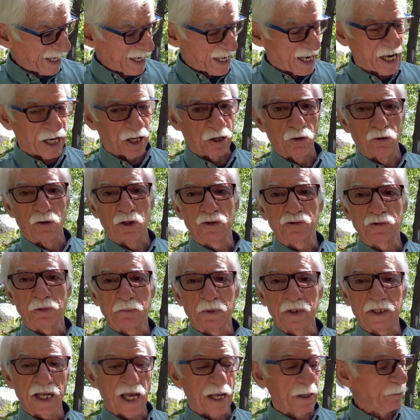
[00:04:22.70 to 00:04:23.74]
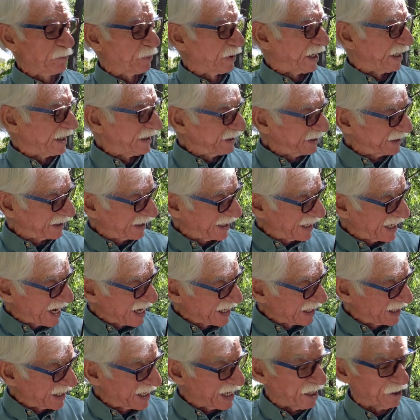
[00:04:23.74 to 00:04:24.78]
get any units from the 10 place,
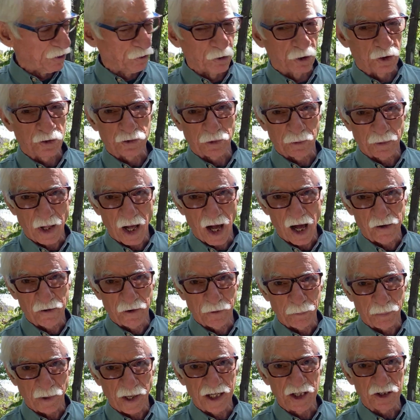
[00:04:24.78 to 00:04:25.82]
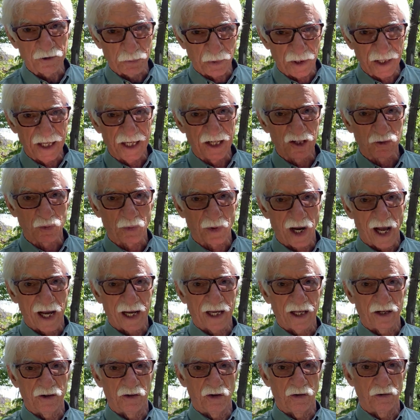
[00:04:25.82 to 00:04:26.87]
can't get any units from the 100 place, but here's what I
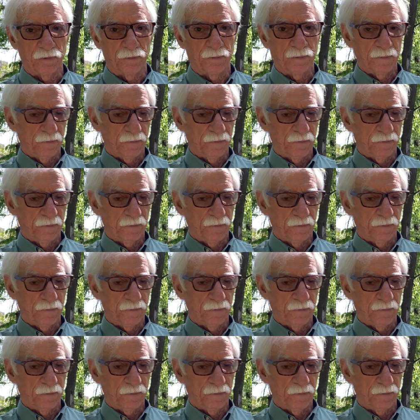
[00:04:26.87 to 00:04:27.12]
can do